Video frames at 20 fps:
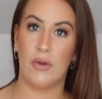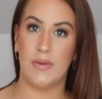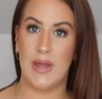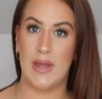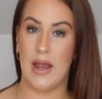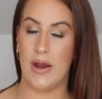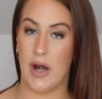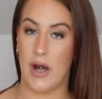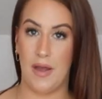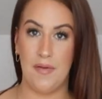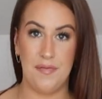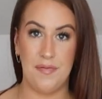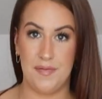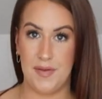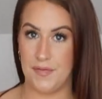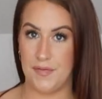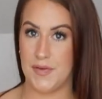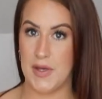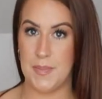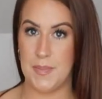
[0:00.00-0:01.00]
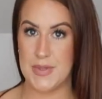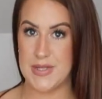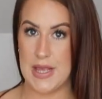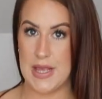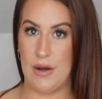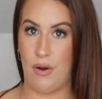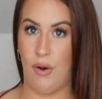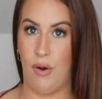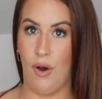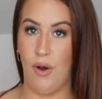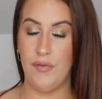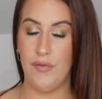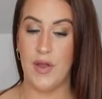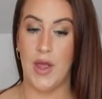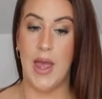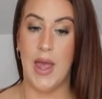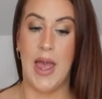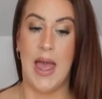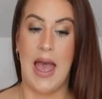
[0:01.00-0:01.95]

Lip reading: on there at like 50% off.